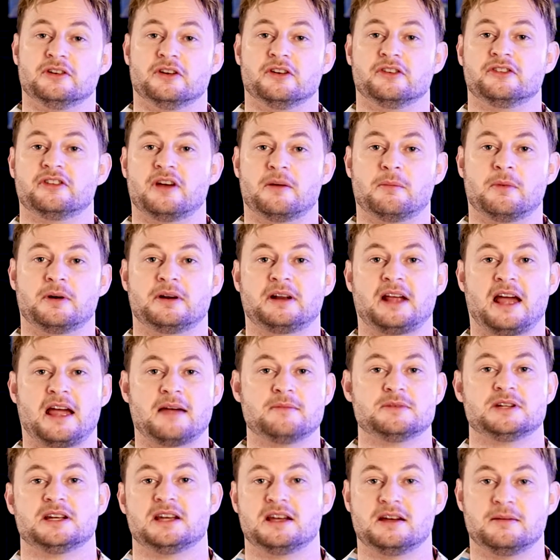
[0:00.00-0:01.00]
Someone
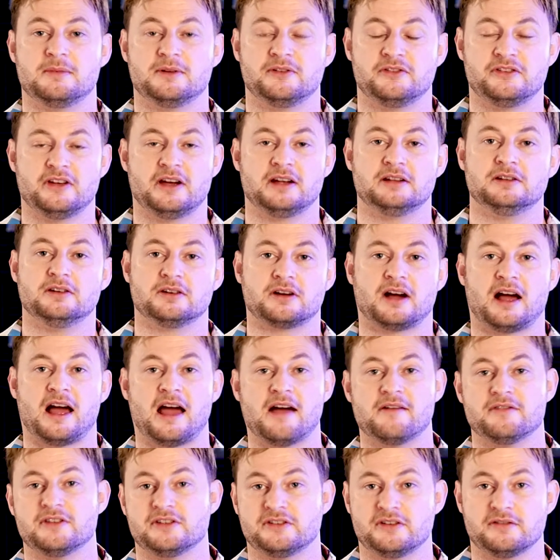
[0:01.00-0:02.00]
came to him and said, look, I
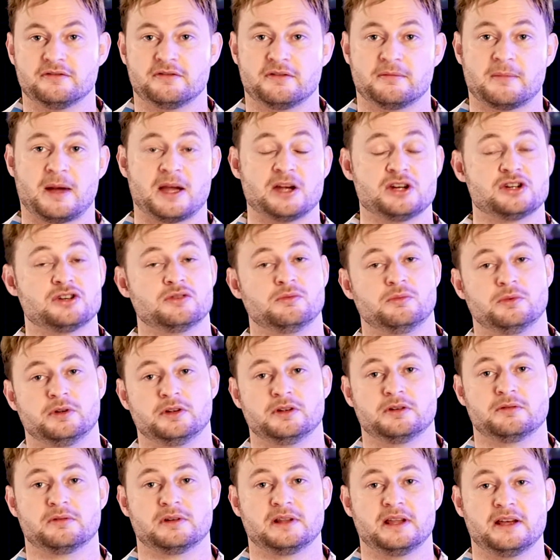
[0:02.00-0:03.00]
have this information. Will
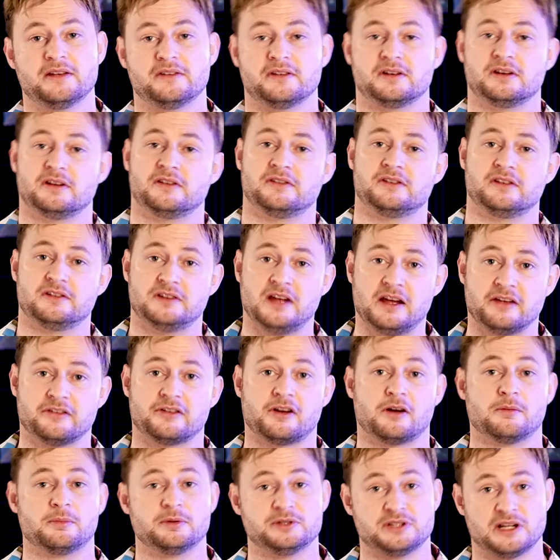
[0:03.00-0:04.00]
you release it? And he said, yes,
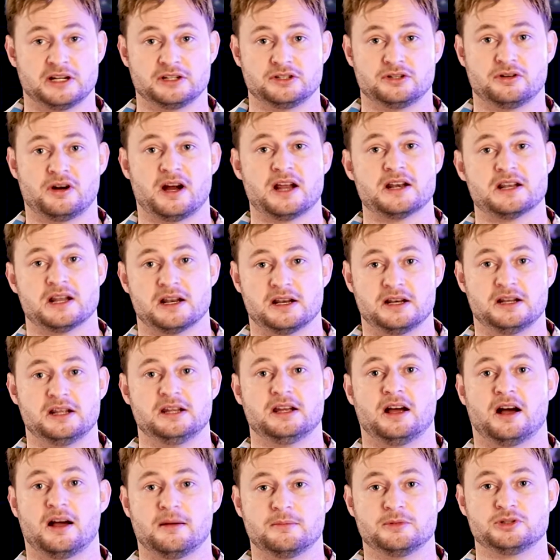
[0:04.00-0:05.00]
I'll protect your identity.
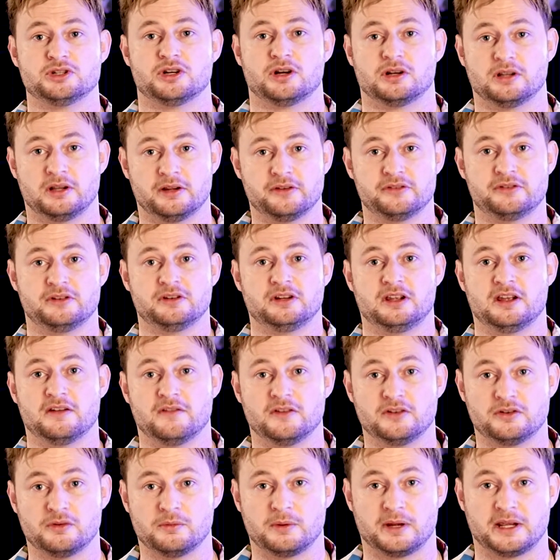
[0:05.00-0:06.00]
I'm a journalist, and give
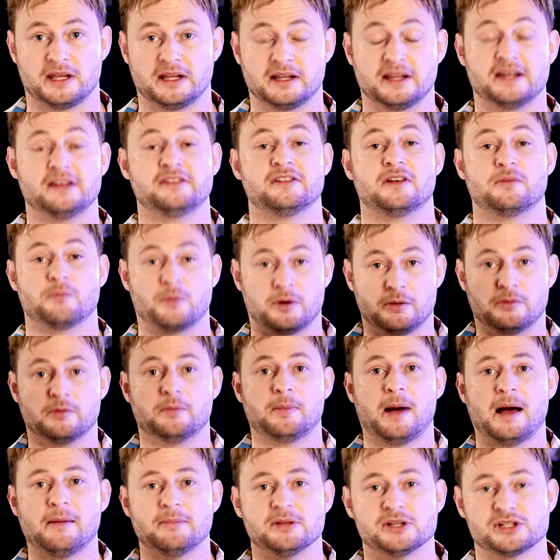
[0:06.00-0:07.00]
it to WikiLeaks and we will
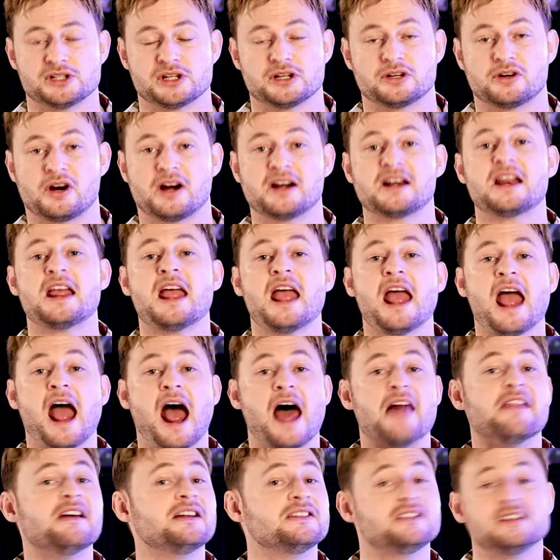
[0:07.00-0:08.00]
publish it, right?
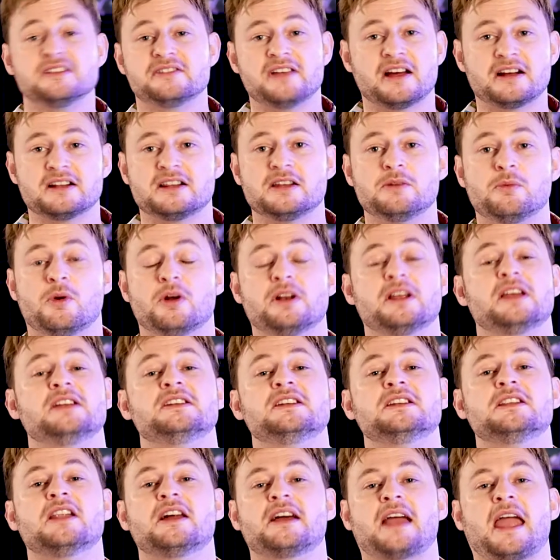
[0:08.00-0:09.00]
And that's exactly what he
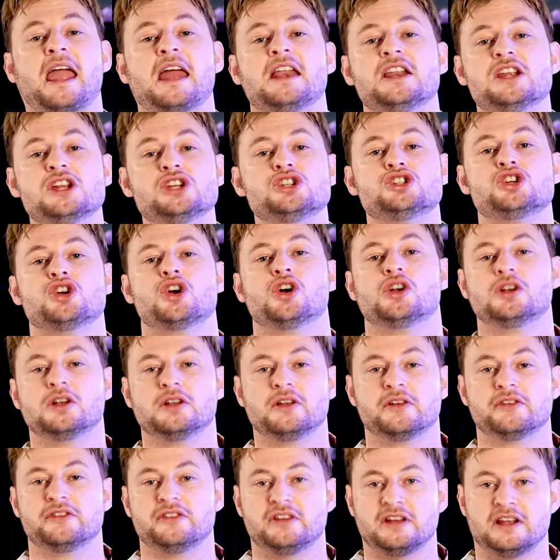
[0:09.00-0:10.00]
did, like any
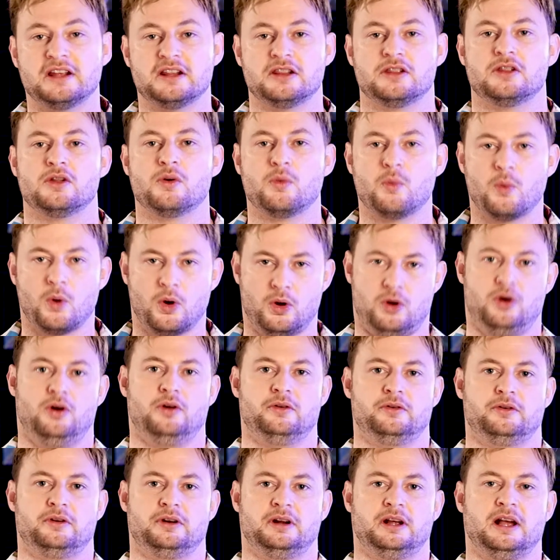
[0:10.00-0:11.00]
journalist in the world,
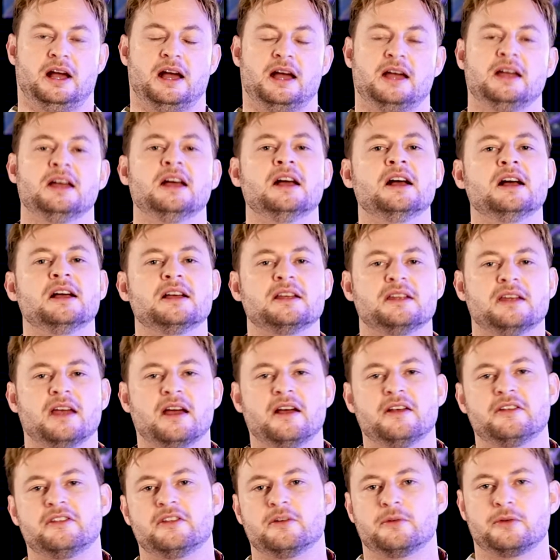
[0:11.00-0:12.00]
okay?
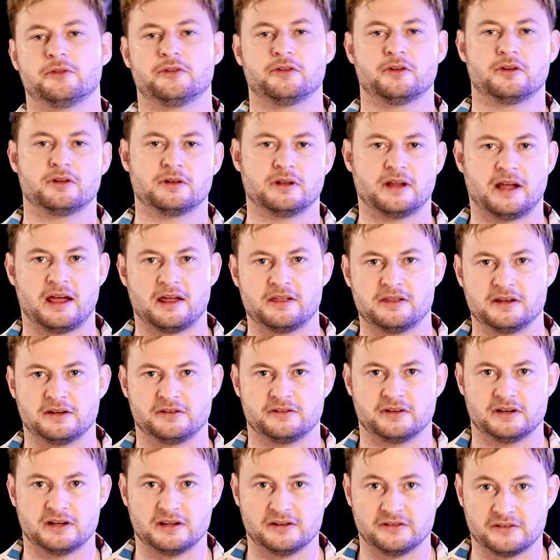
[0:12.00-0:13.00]
Yes, there were certain ethics
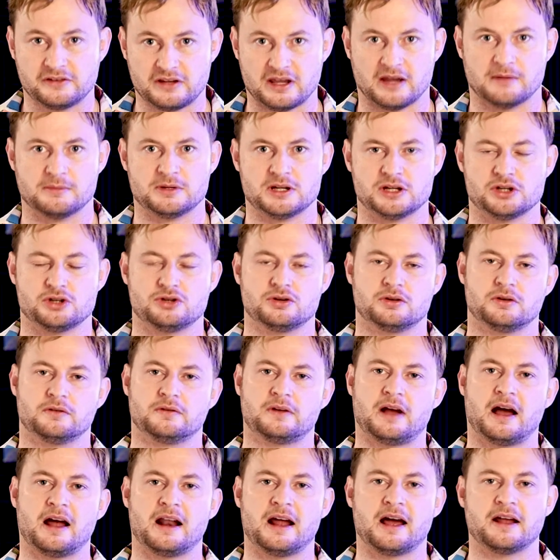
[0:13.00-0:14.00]
that he skipped. He should have
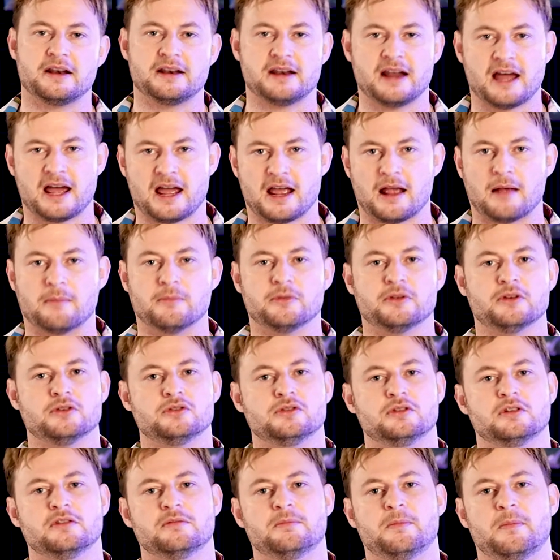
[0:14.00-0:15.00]
cut out names. He
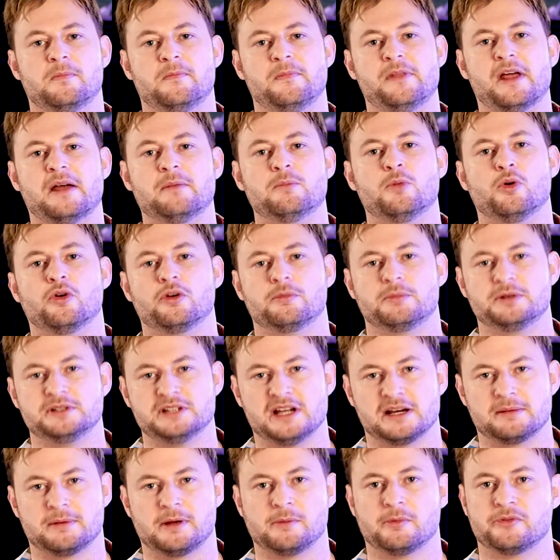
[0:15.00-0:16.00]
should have done more to
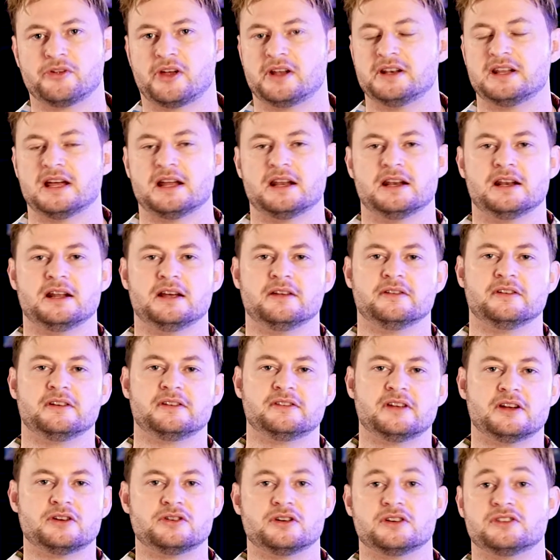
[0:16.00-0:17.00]
protect people's identities, et
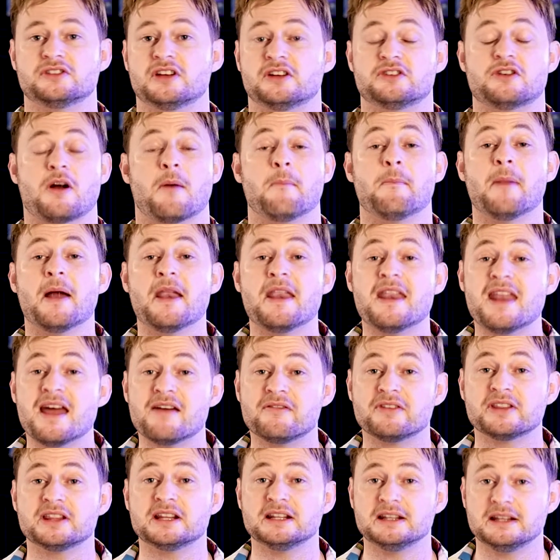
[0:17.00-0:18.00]
cetera, et cetera. But
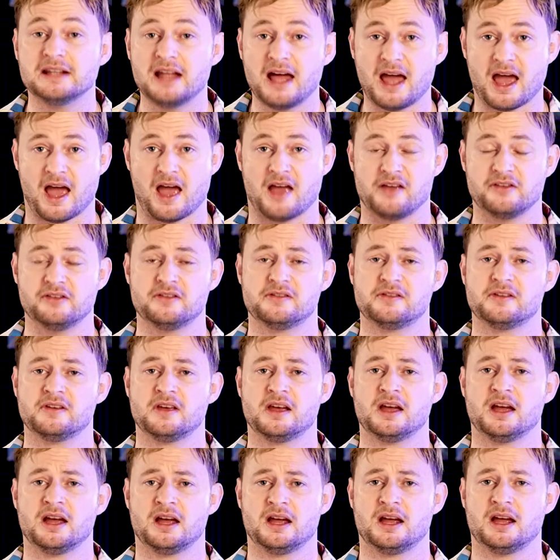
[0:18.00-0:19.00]
nevertheless,
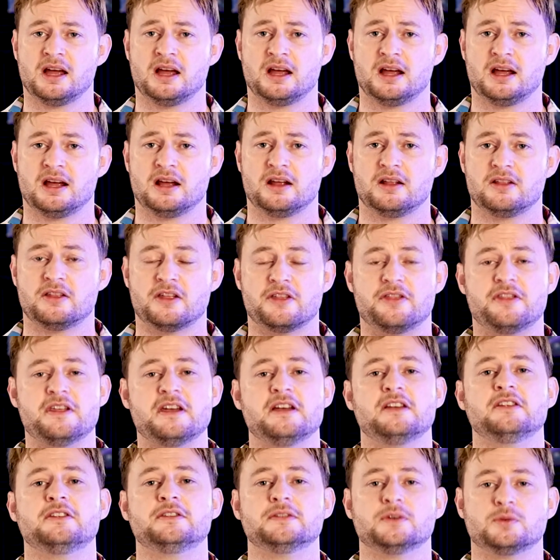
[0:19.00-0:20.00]
the
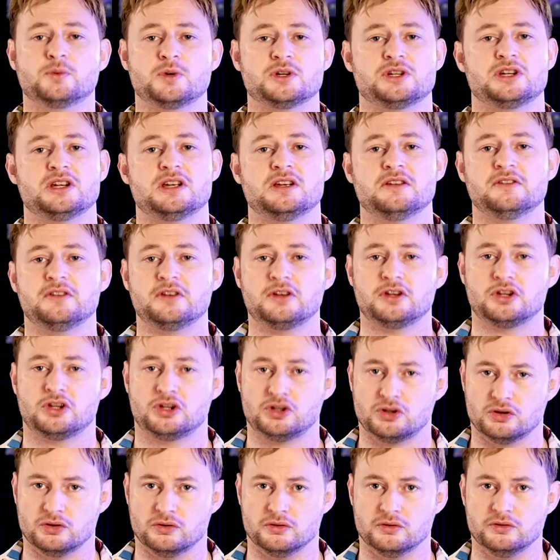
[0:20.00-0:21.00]
things for which he's
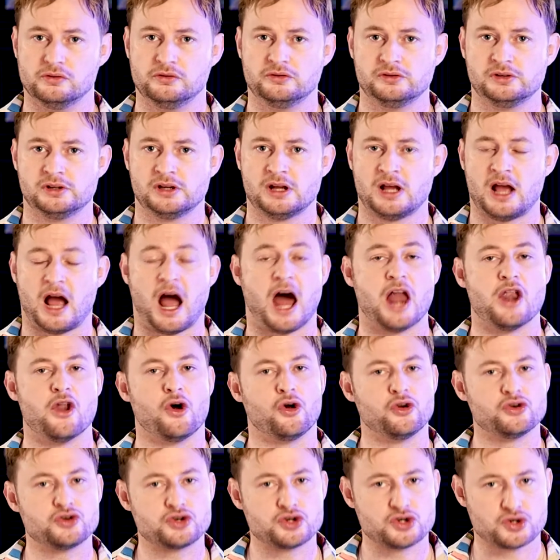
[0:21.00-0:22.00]
accused are
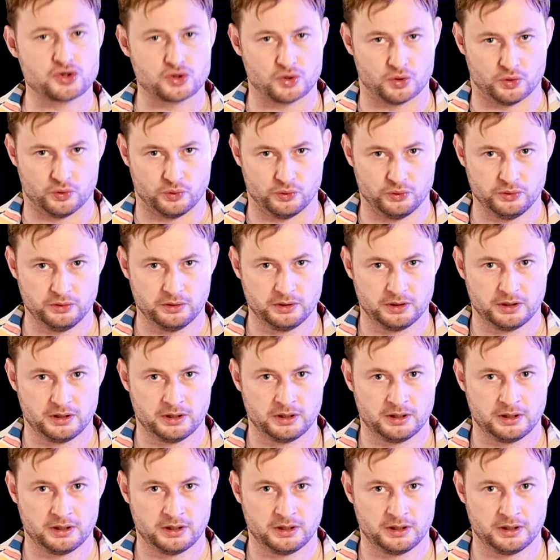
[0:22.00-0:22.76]
not true.